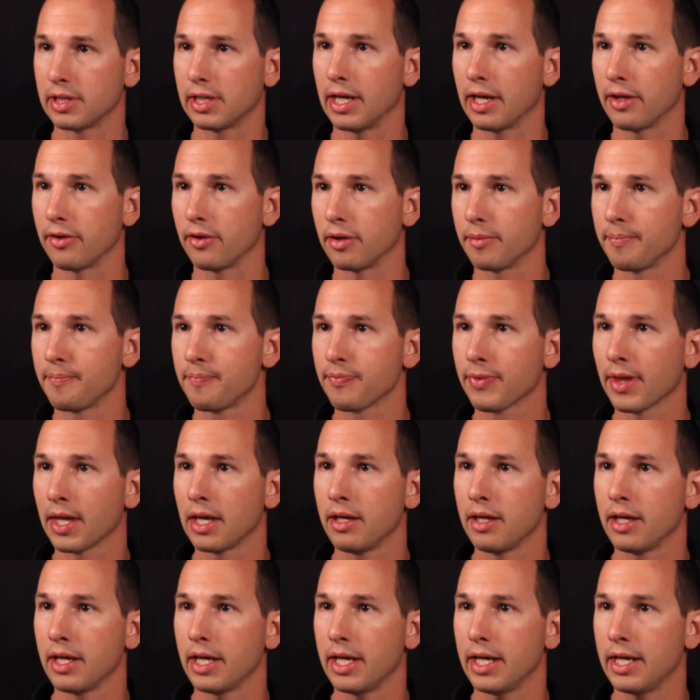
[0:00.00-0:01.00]
together.
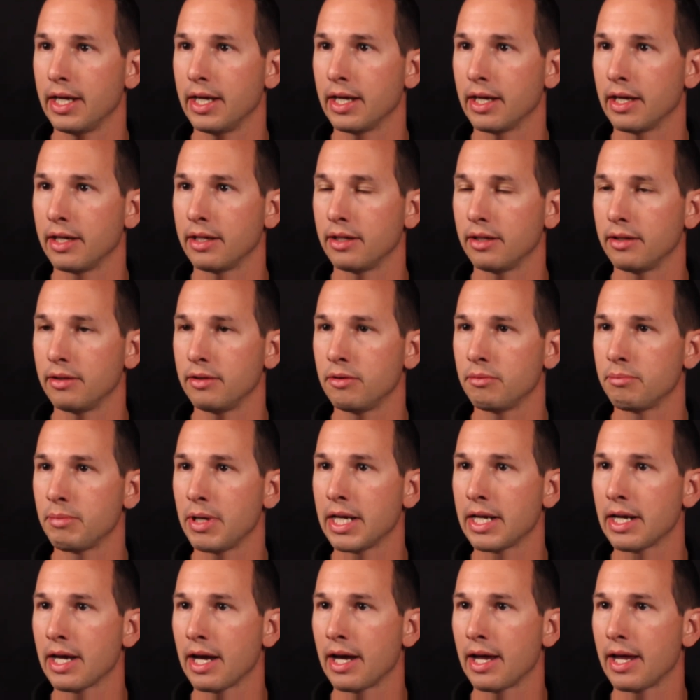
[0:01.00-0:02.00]
And you
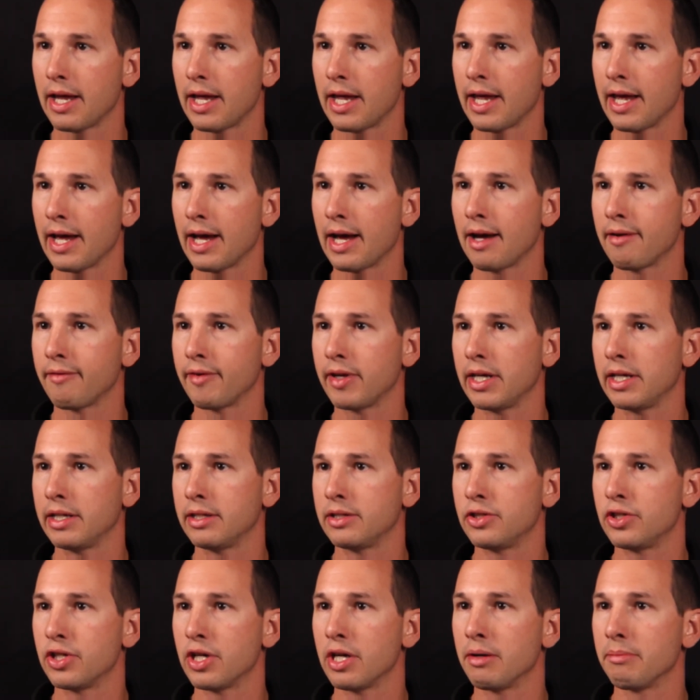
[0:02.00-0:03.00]
may not have a
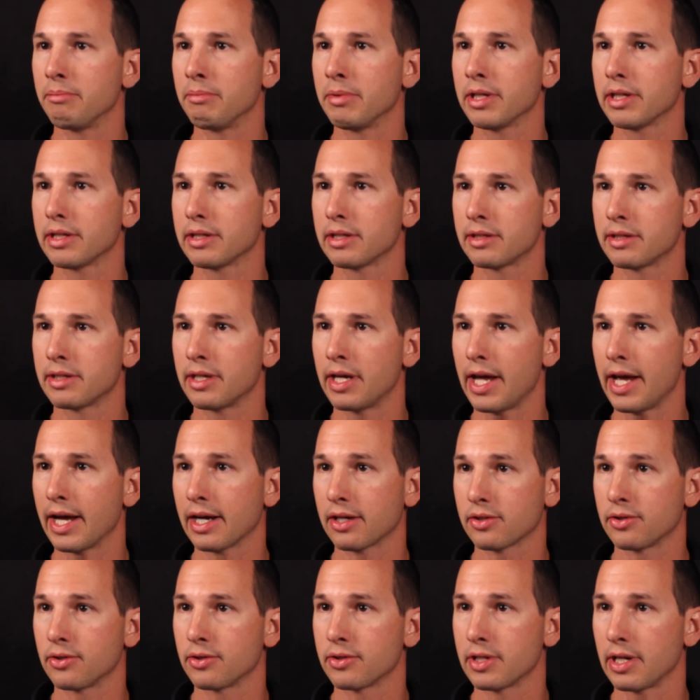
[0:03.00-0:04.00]
gym to
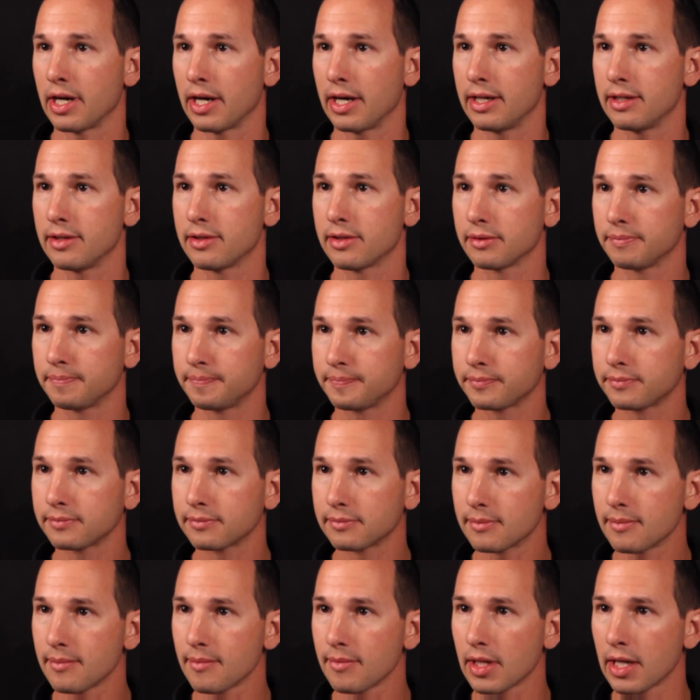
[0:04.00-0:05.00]
exercise
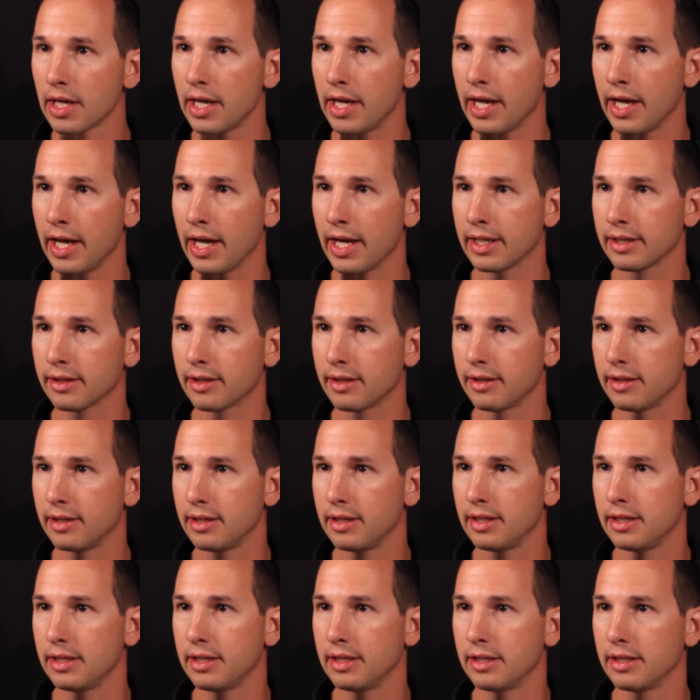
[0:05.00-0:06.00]
at
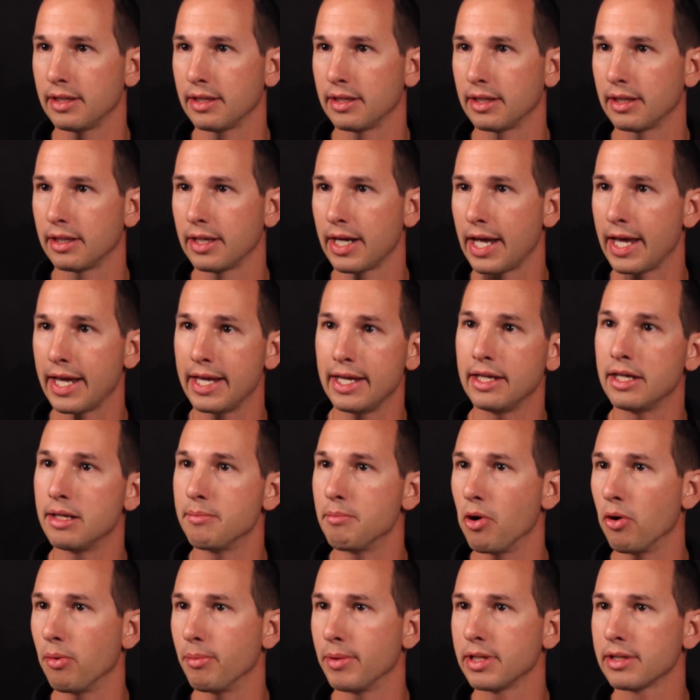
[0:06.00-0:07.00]
any
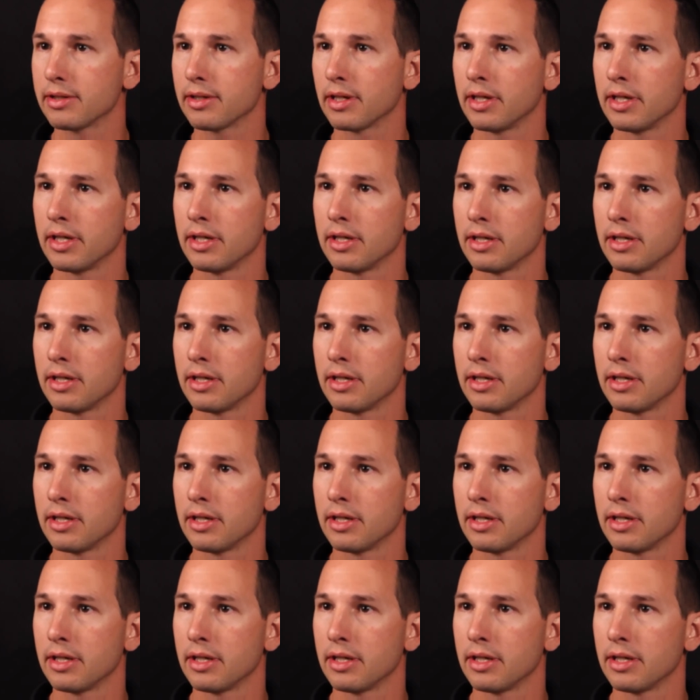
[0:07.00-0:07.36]
moment.